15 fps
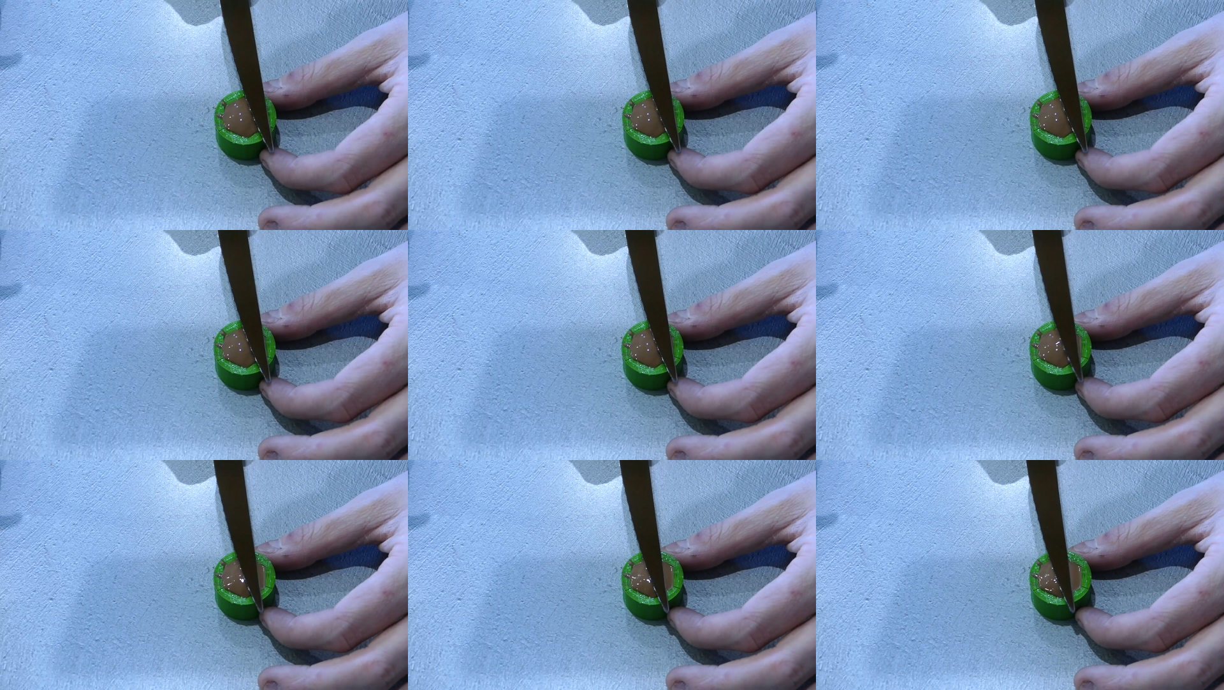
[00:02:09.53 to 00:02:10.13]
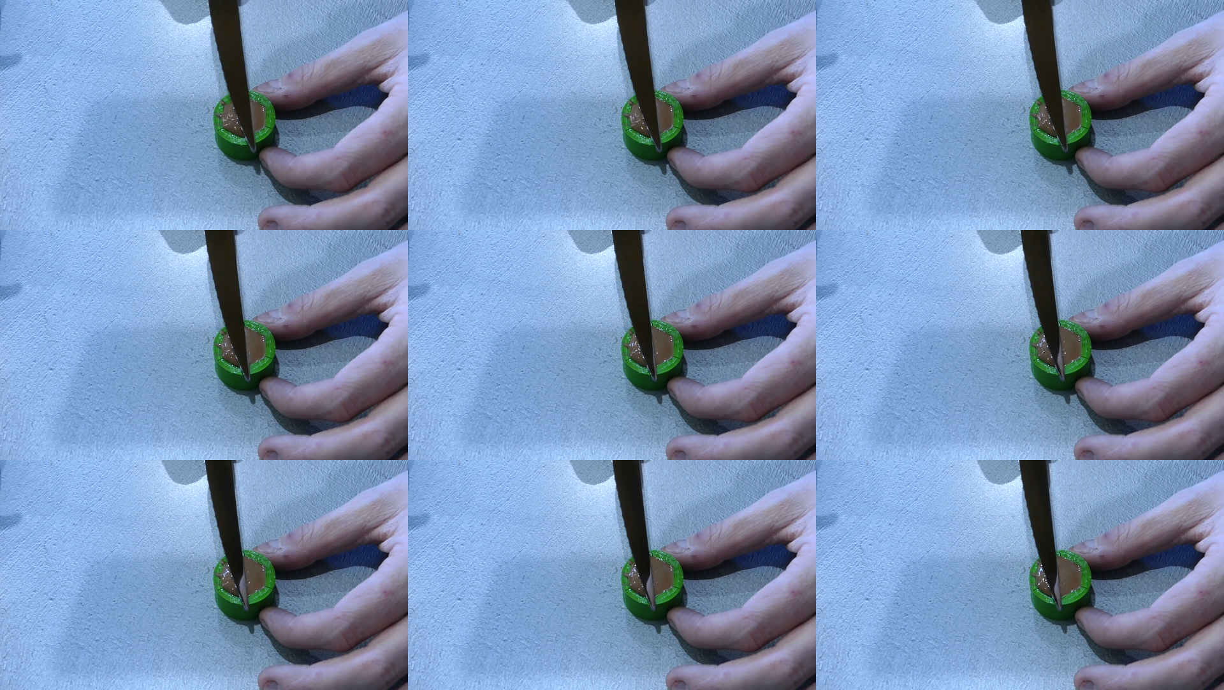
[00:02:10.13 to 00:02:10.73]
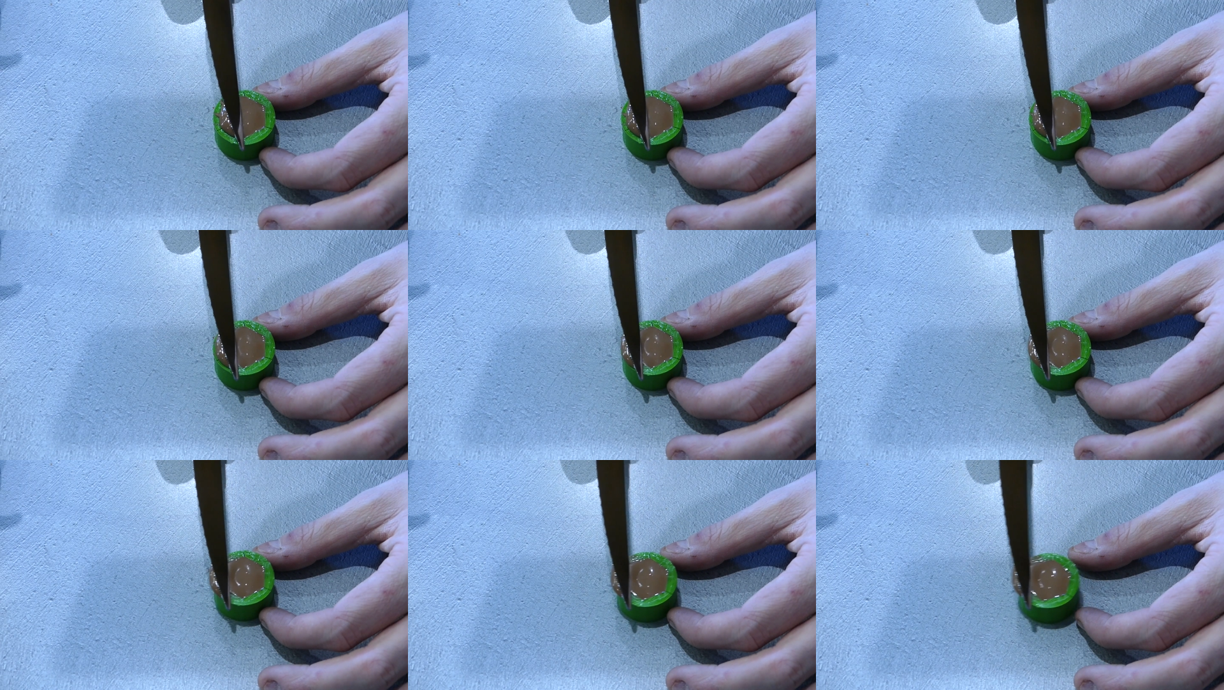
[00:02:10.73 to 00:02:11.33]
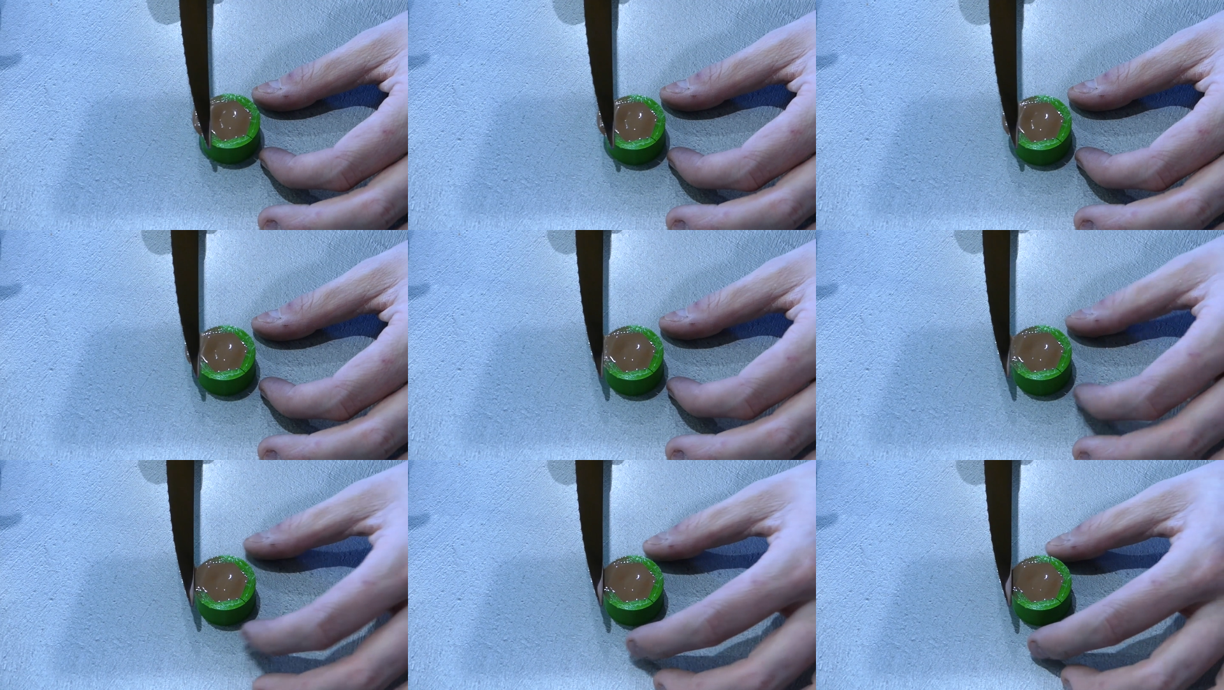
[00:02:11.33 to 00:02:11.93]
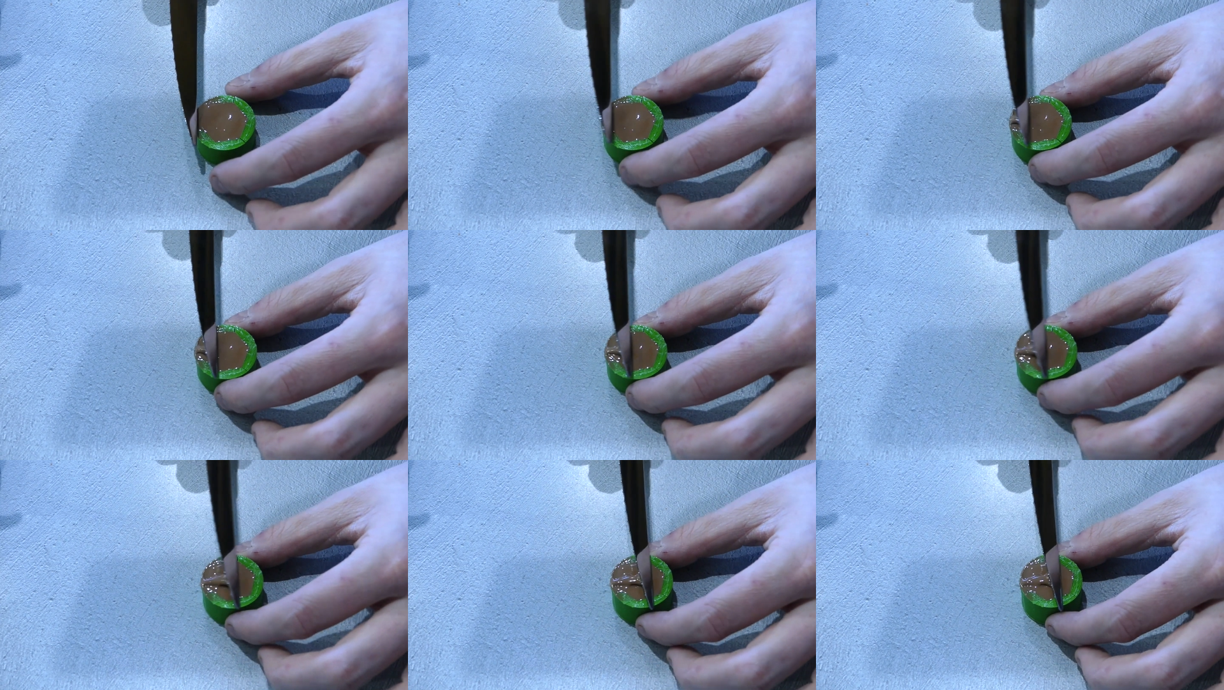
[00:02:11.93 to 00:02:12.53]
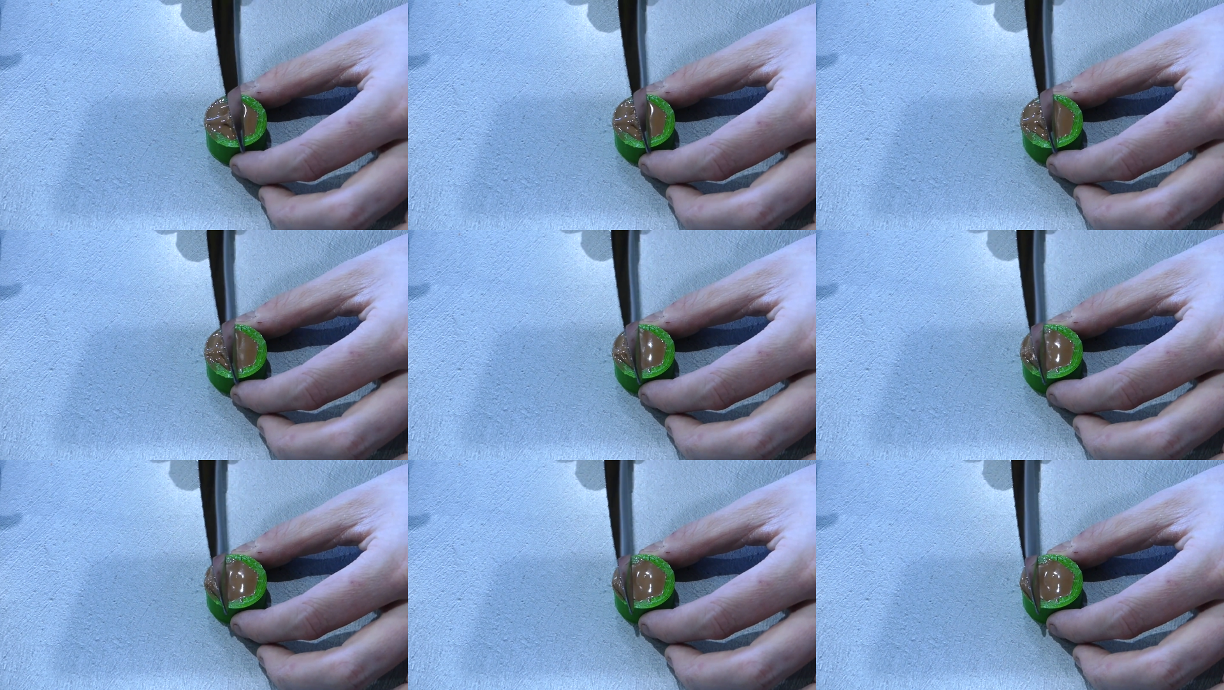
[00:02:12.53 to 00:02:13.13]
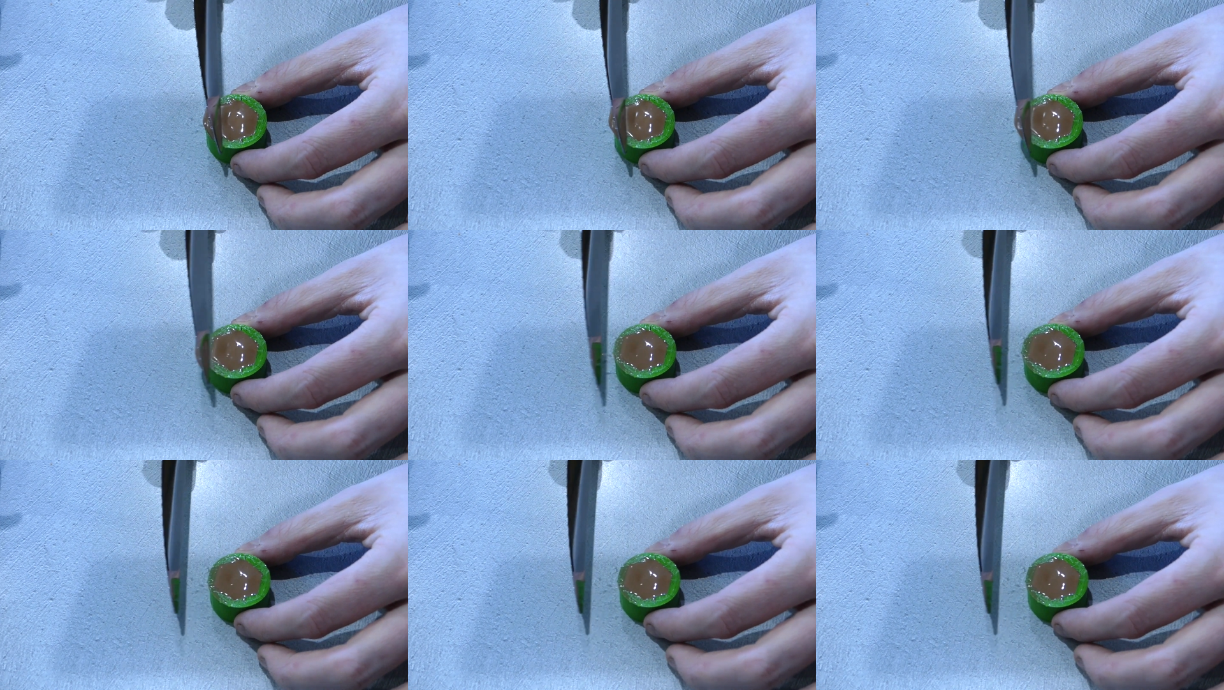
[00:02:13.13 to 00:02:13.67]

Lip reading: No face is visible, so there are no lips to read.